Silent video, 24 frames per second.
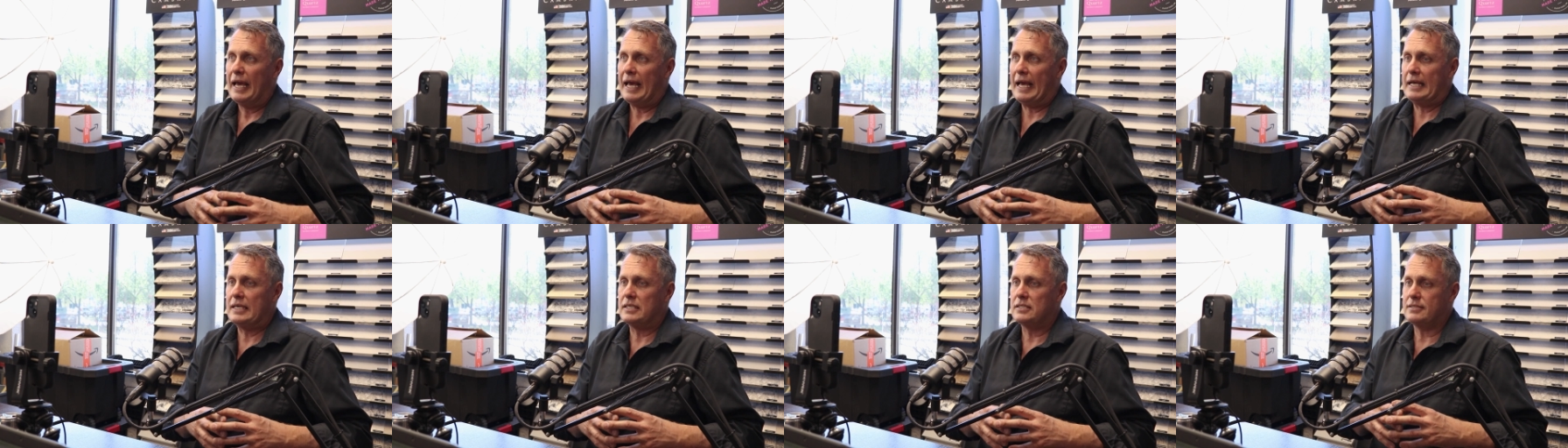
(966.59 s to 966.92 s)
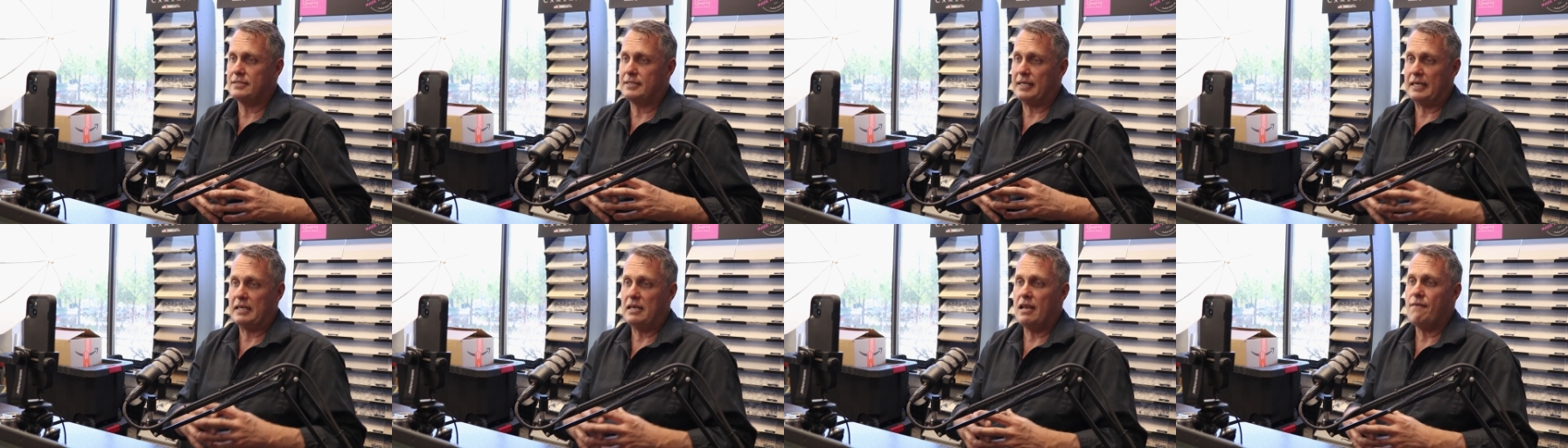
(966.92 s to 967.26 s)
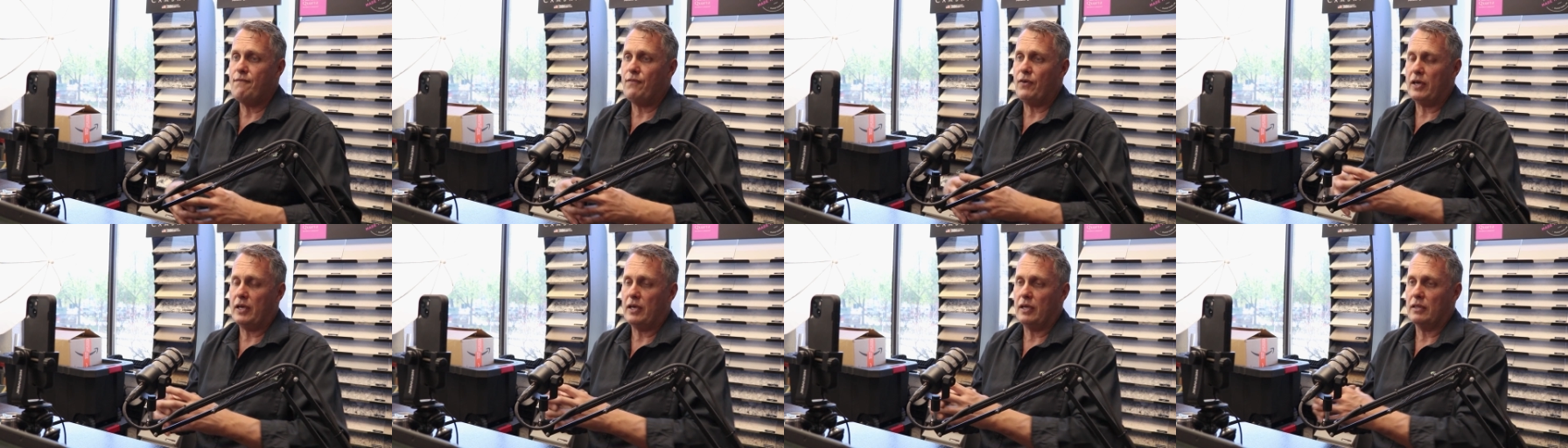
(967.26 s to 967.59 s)
is
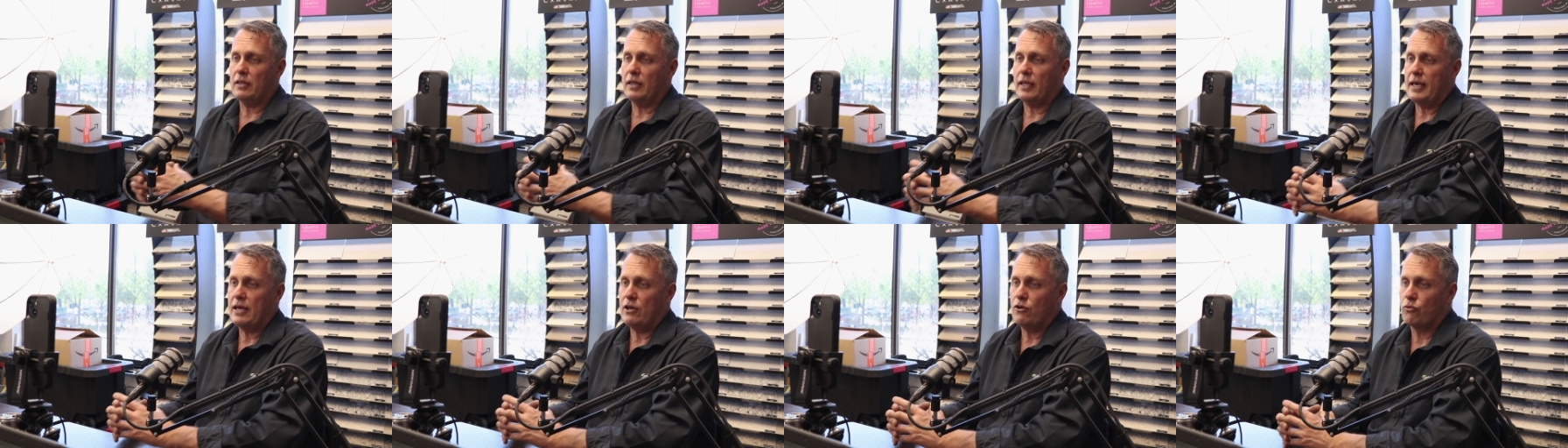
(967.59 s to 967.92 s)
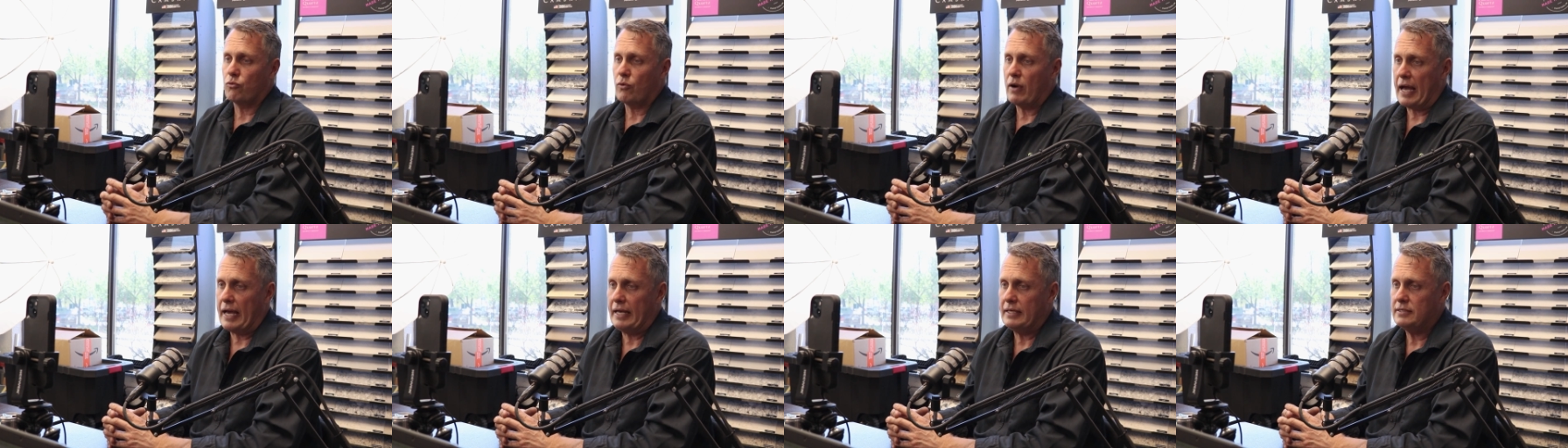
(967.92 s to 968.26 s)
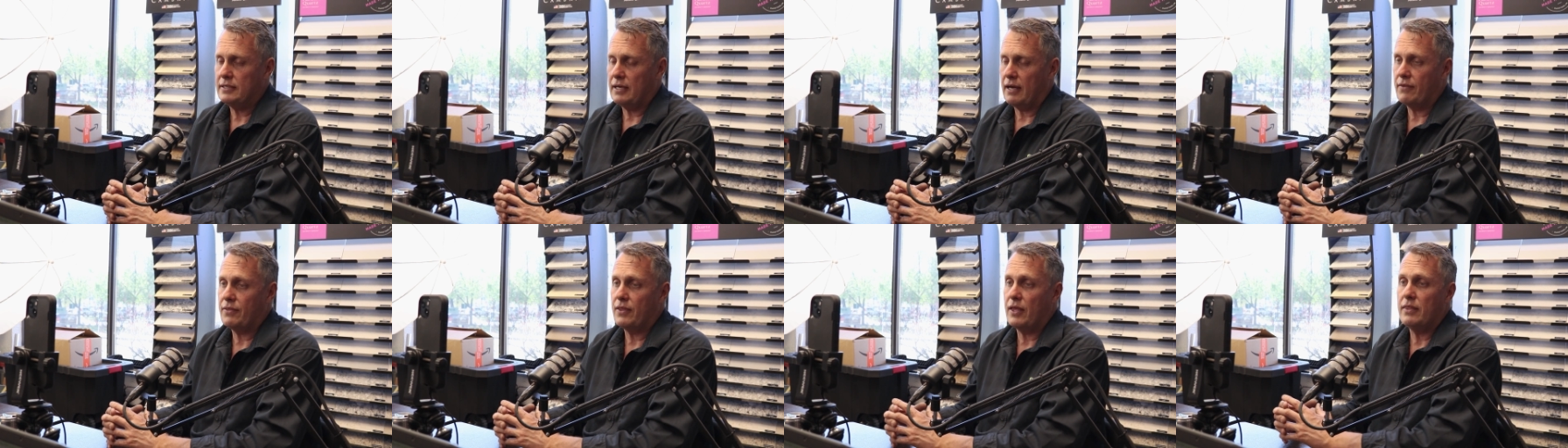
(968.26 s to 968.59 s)
significantly
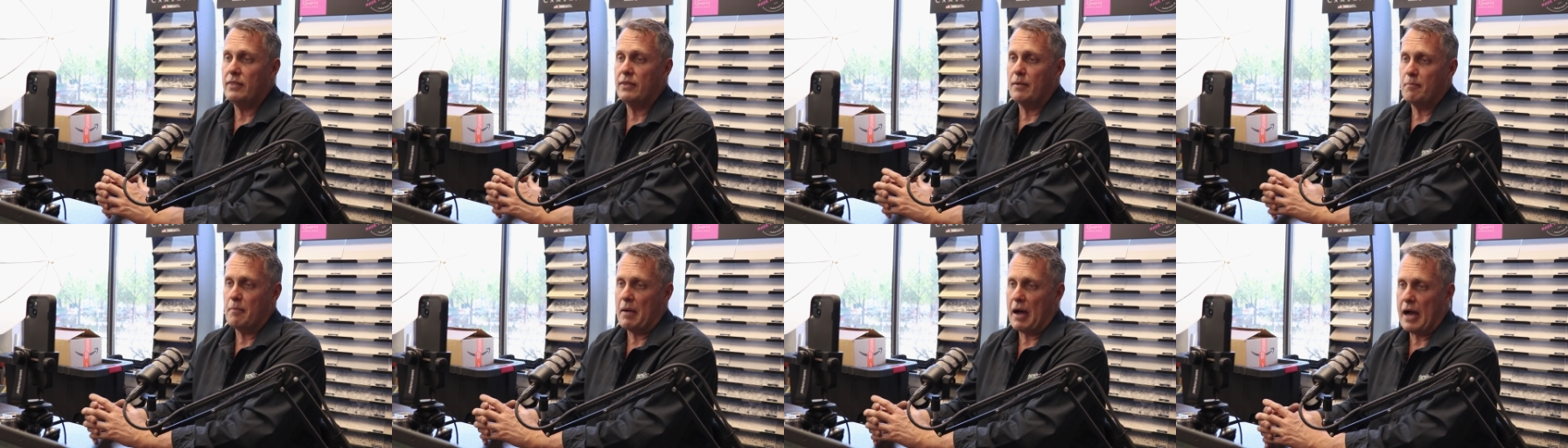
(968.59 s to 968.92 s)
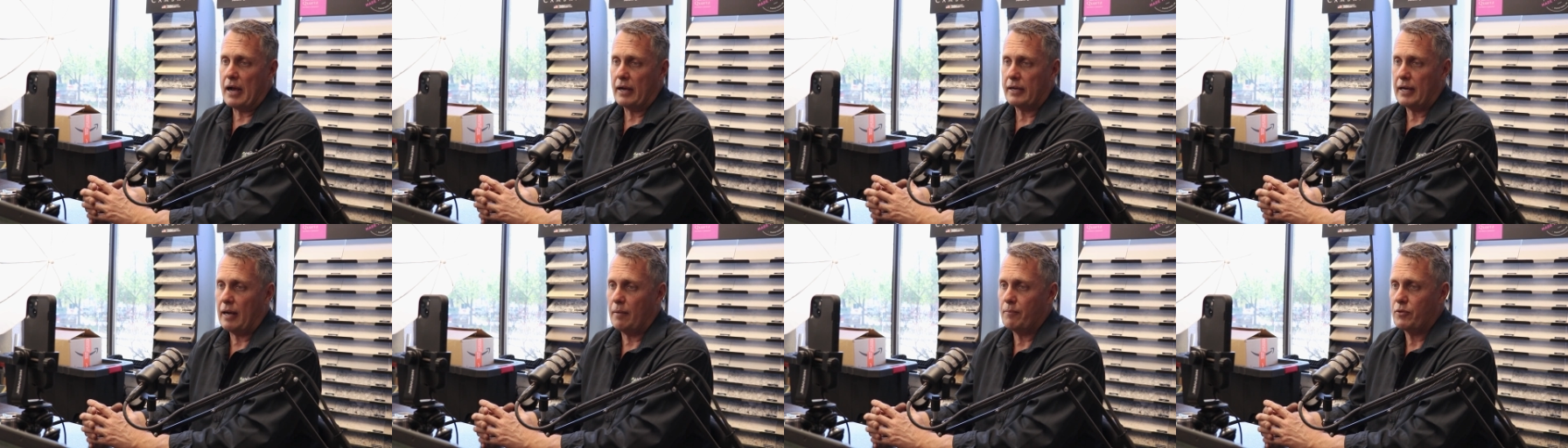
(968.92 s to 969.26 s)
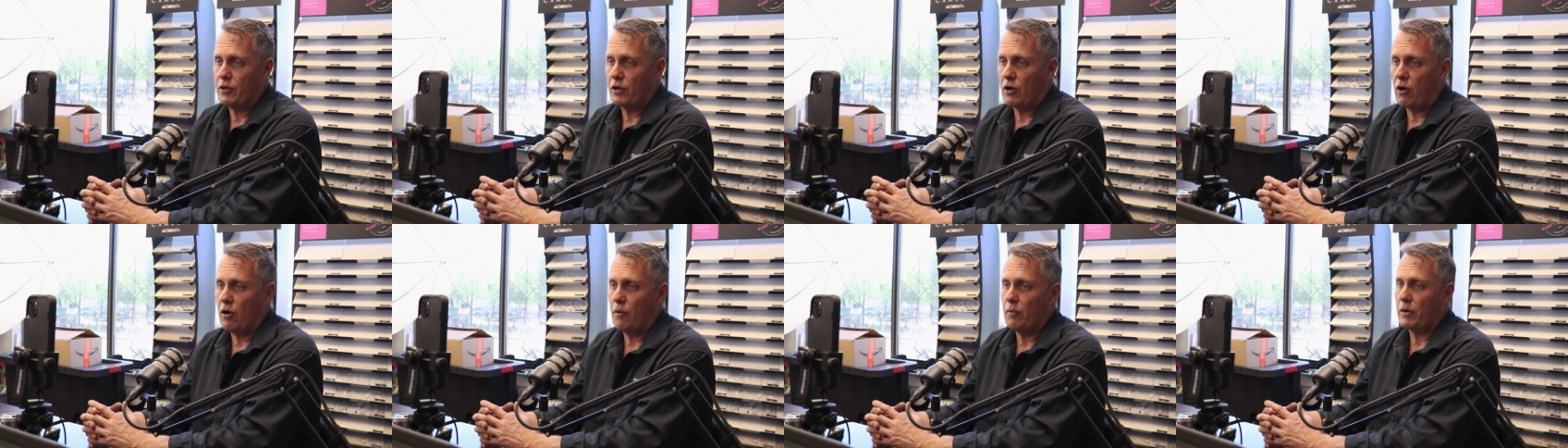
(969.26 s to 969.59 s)
greater than the markup
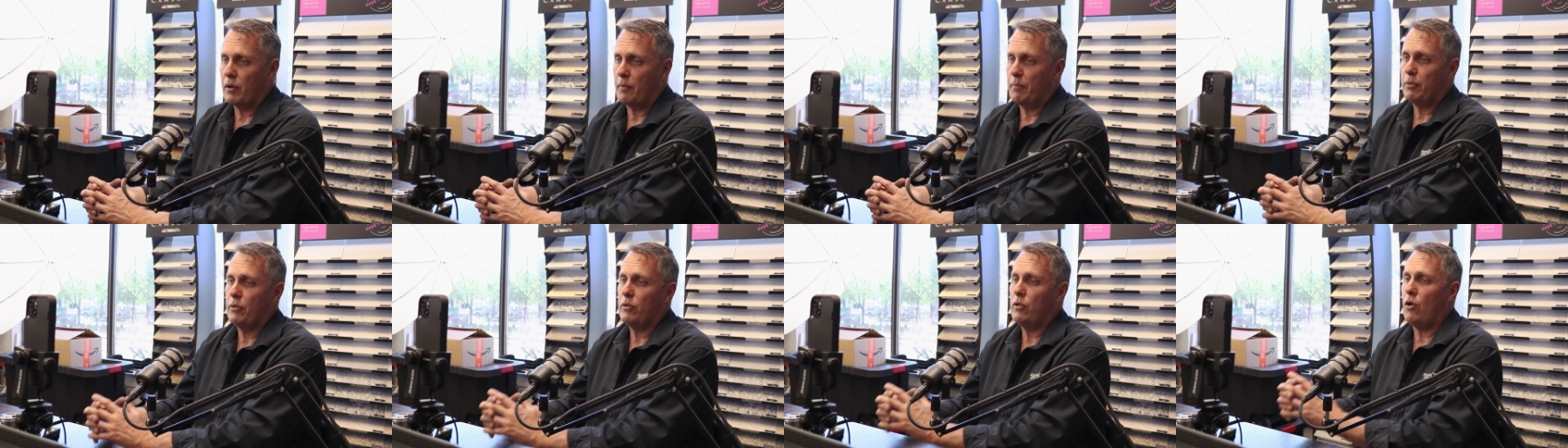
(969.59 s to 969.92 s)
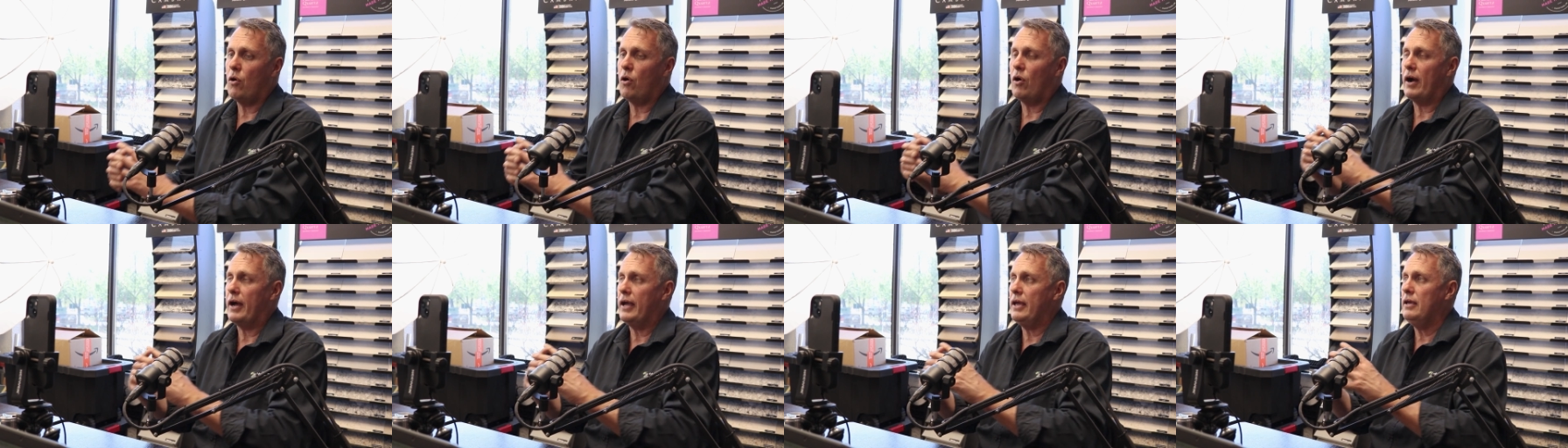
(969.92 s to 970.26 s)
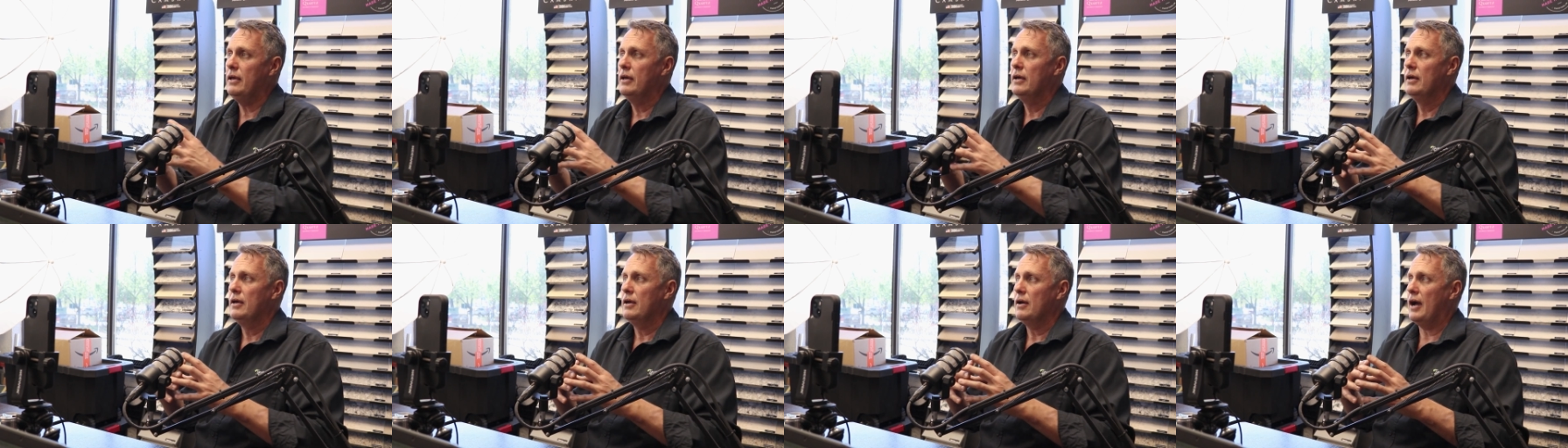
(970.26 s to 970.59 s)
that I would apply